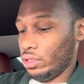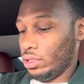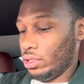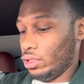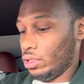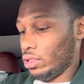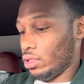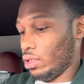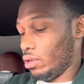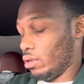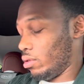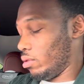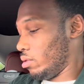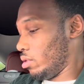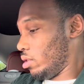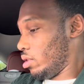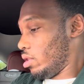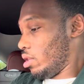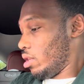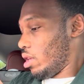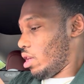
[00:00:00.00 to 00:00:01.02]
So,
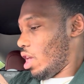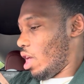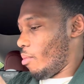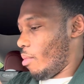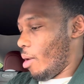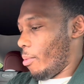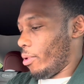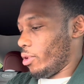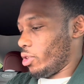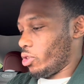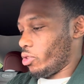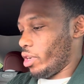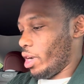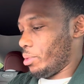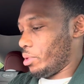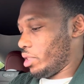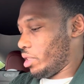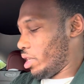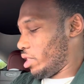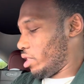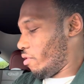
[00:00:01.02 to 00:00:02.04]
and my
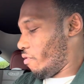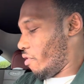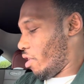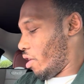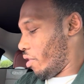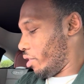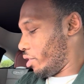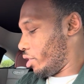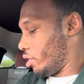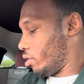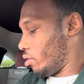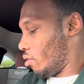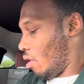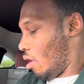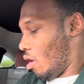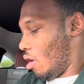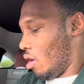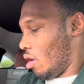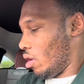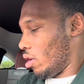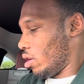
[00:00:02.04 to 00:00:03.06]
prescription isn't very
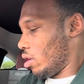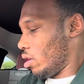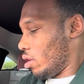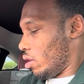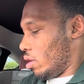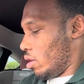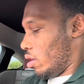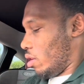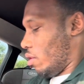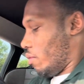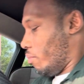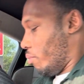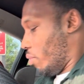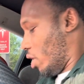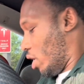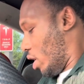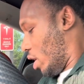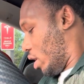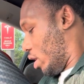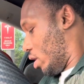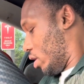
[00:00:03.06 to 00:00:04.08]
strong,
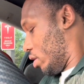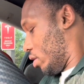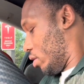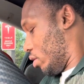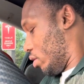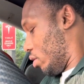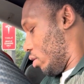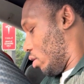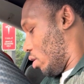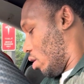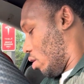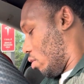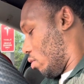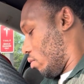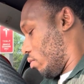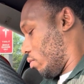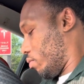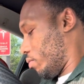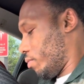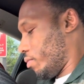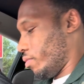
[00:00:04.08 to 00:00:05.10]
but you know,
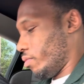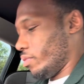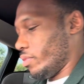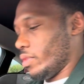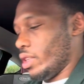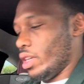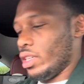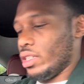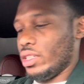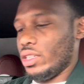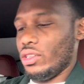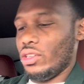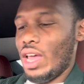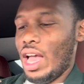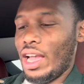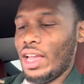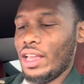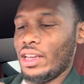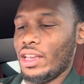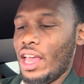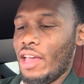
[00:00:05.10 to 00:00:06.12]
I
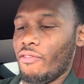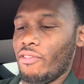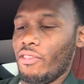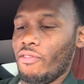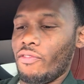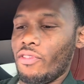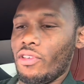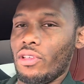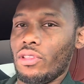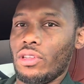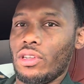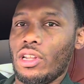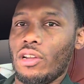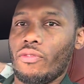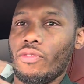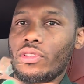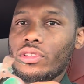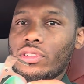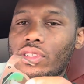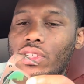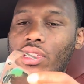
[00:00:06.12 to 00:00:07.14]
can definitely feel the
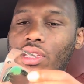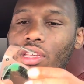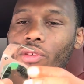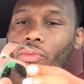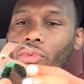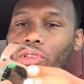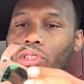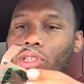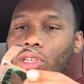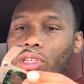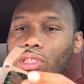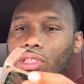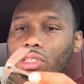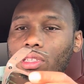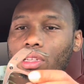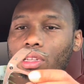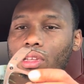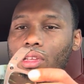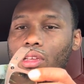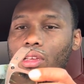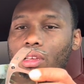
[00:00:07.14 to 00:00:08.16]
difference. And then we just
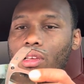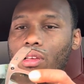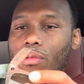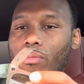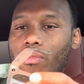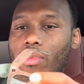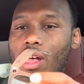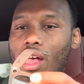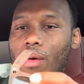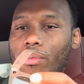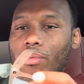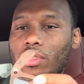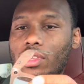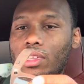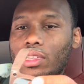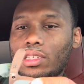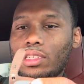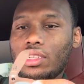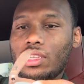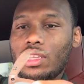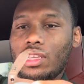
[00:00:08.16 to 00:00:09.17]
pop
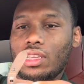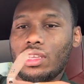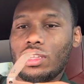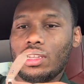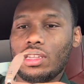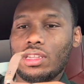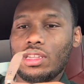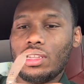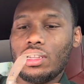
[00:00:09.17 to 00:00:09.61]
these in